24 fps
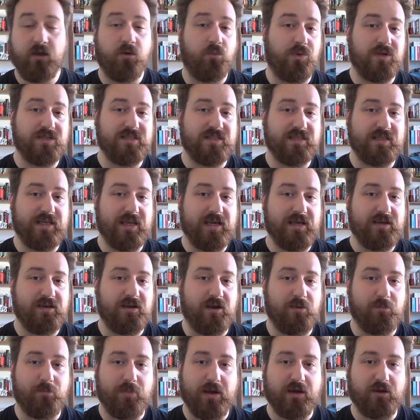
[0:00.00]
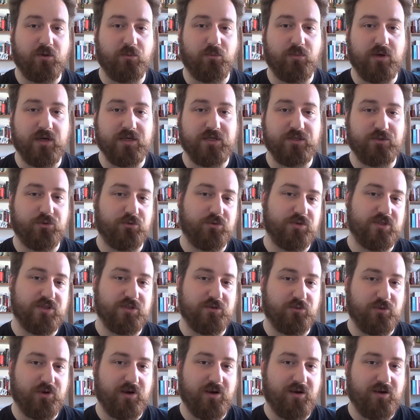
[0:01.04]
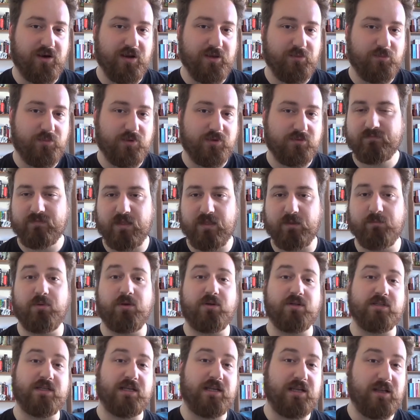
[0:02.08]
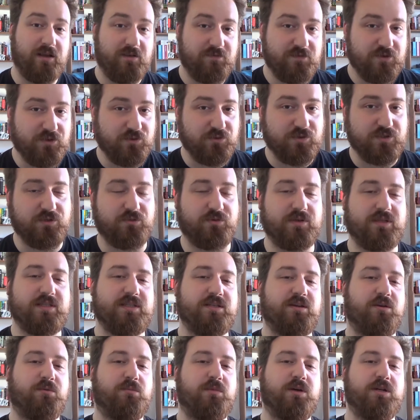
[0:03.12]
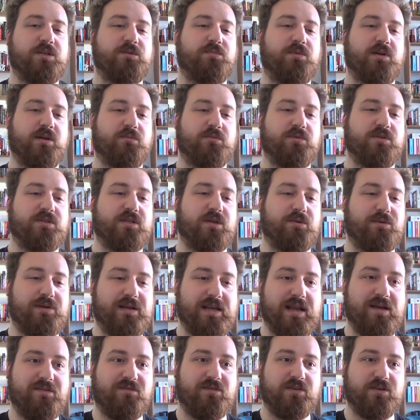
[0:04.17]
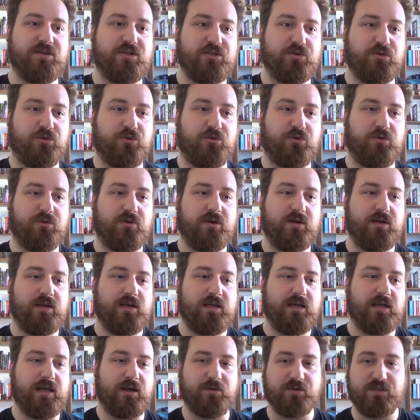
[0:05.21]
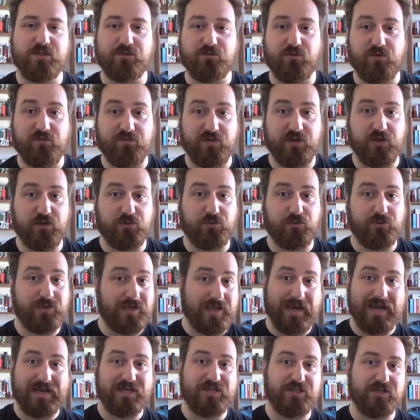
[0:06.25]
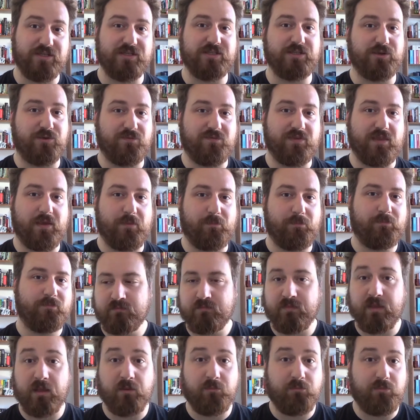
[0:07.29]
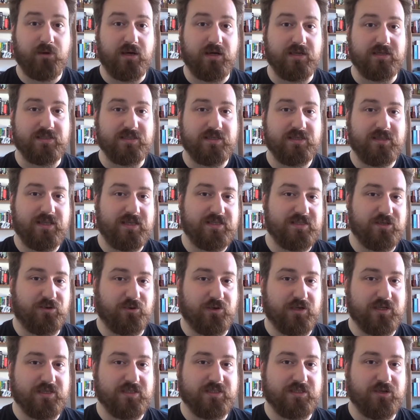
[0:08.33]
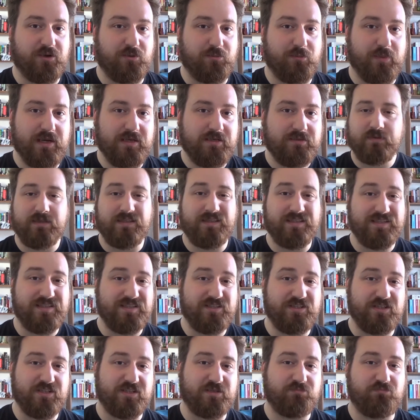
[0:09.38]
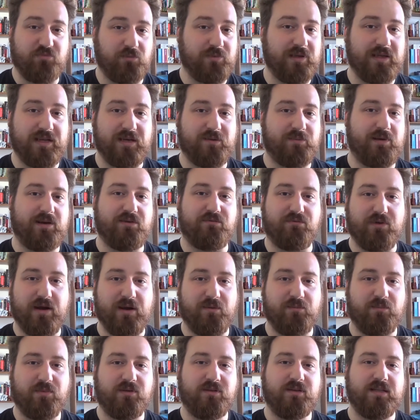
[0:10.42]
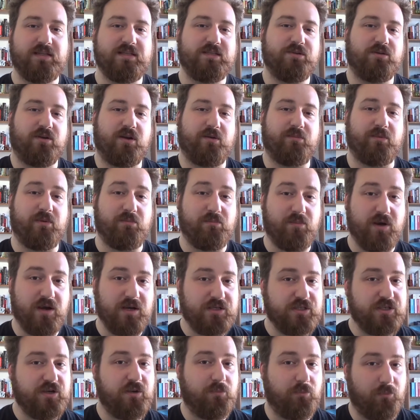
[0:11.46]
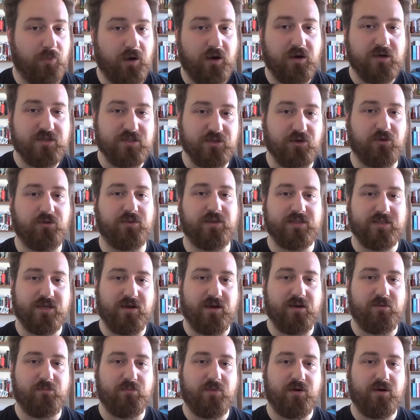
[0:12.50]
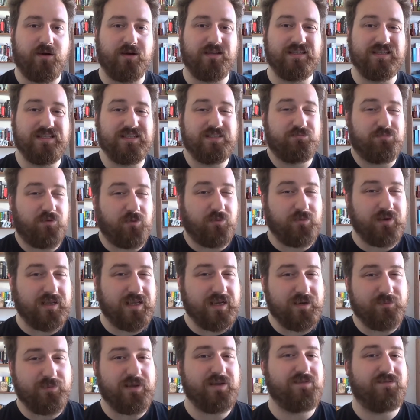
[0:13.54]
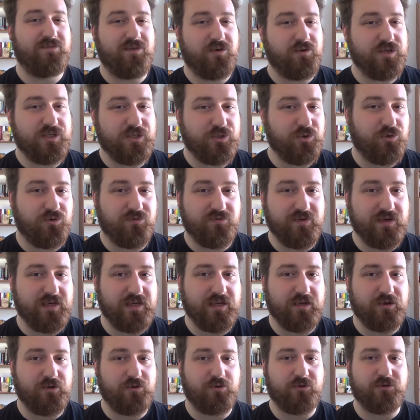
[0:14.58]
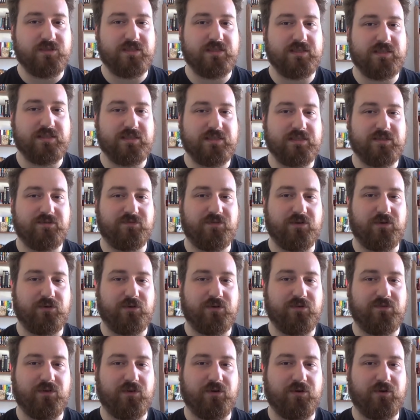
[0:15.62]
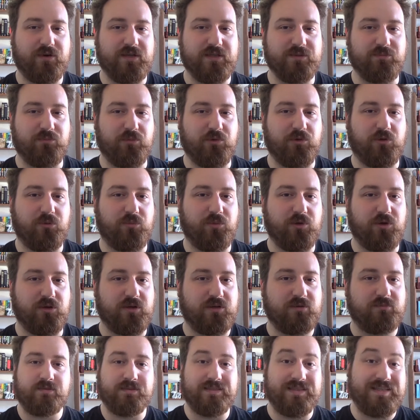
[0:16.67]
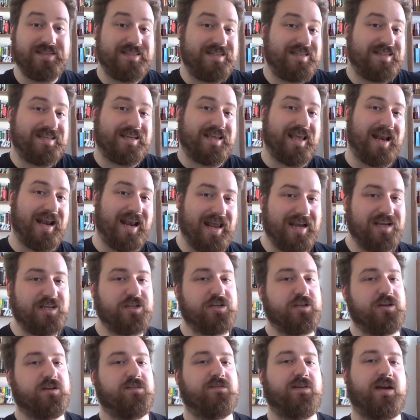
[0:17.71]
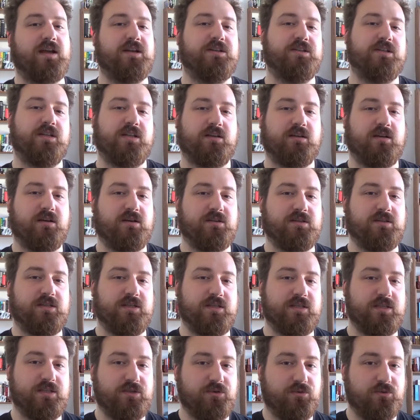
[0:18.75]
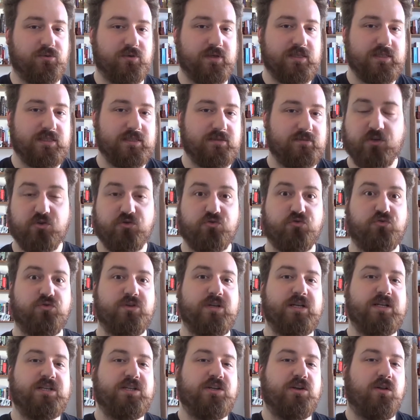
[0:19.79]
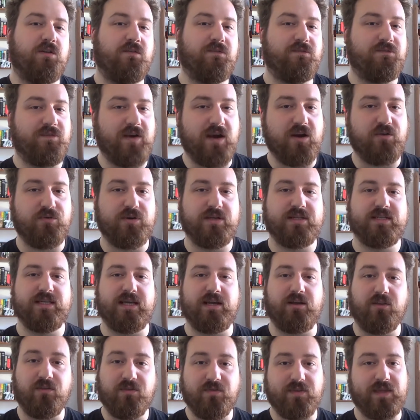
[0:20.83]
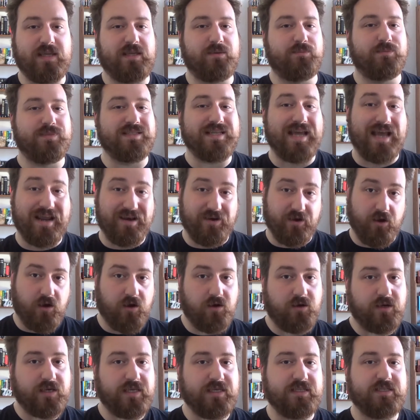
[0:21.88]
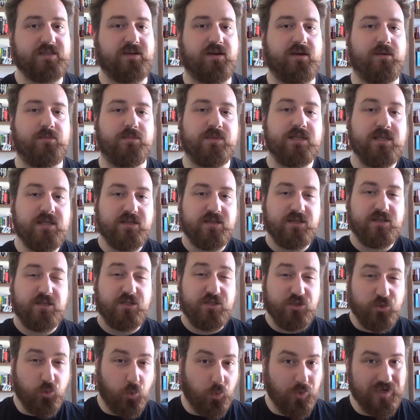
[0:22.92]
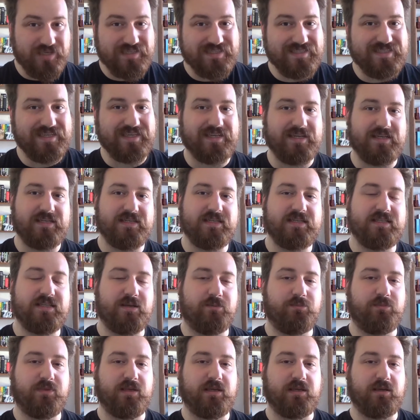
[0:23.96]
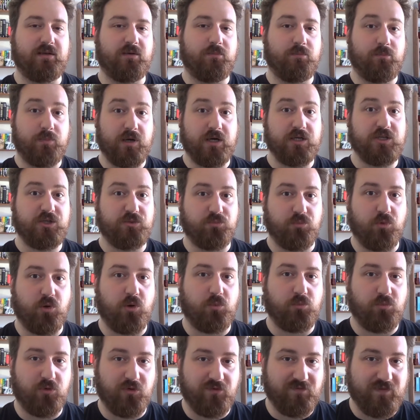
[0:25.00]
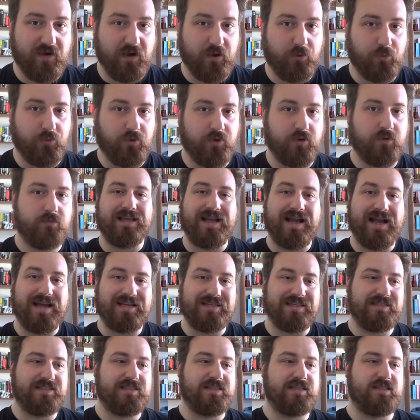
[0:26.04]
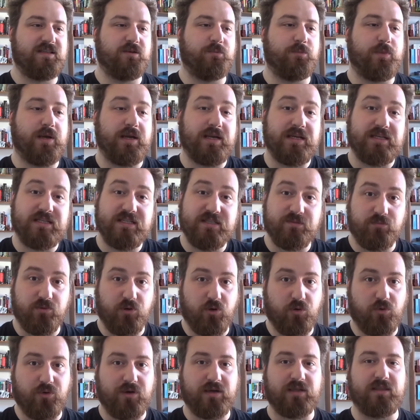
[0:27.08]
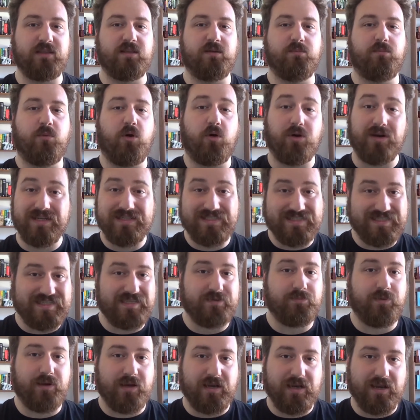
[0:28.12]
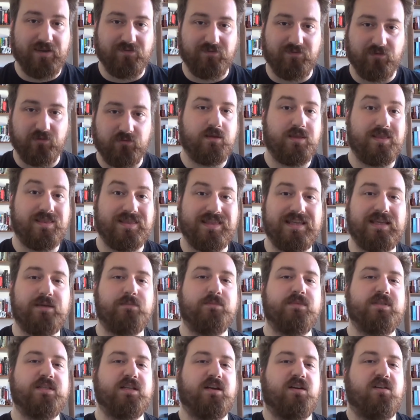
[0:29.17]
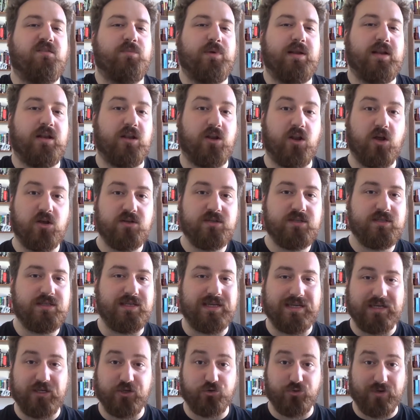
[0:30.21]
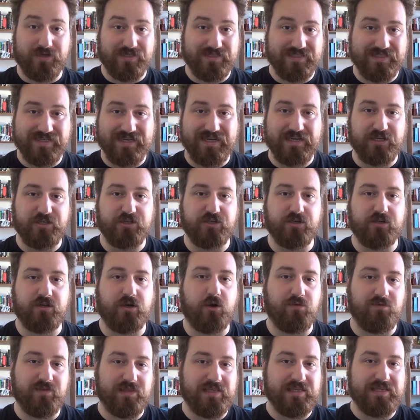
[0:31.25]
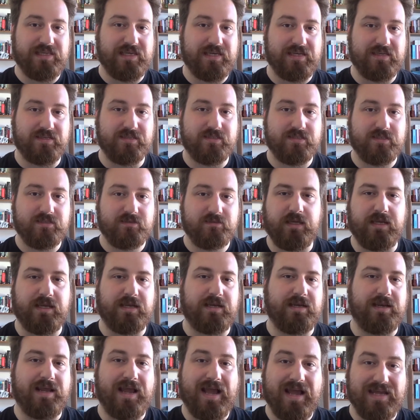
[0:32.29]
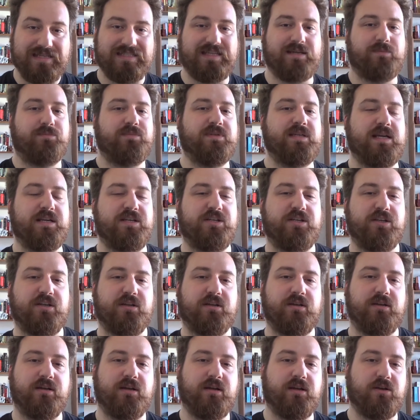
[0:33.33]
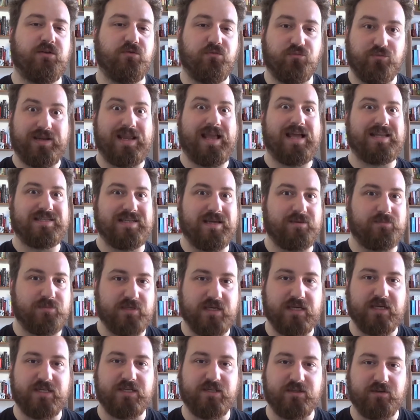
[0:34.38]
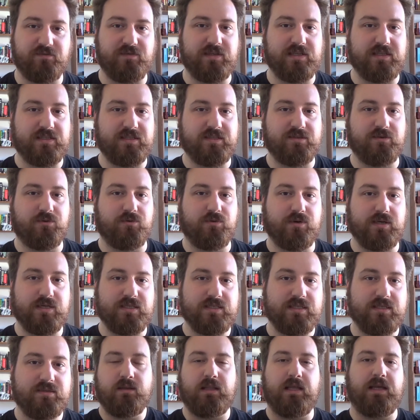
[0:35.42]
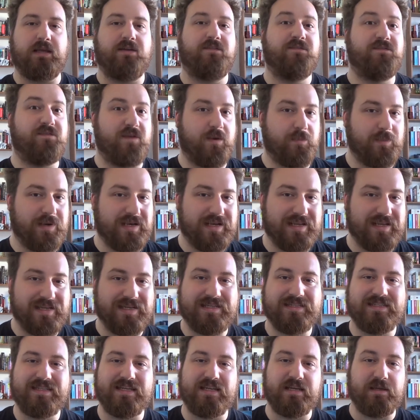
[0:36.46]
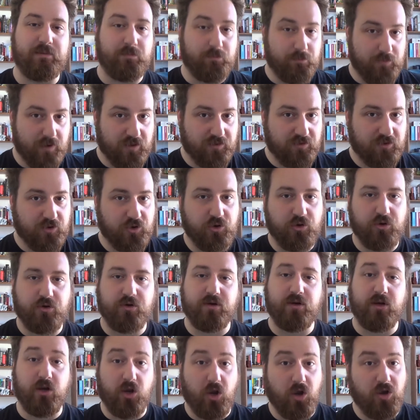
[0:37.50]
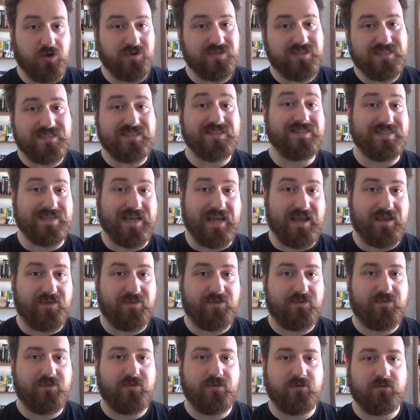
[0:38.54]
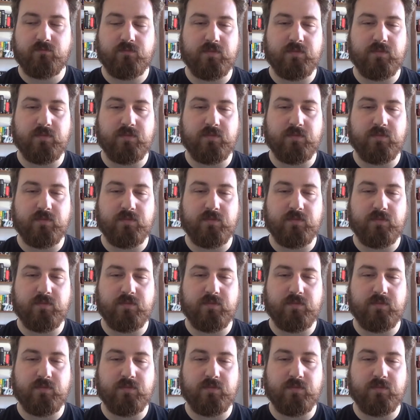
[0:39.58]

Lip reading: Once again, I'm back on my short story hype because I love short stories so much, but I'm also never sure how to review collections of them. But that's not going to stop me. This is just probably going to be a ramble. There's not going to be much marked on the time bar, and this is probably going to be a very short video because this is a very, very small book. This is a collection of Angela Carter's stories. Traditional fairy tale themes and archetypes twisted into something much more profound, adding to them and exploring them on a deeper level. Themes that have been lost in translation over the years in adaptation and readaptation of these stories, like femininity, motherhood, loss, death.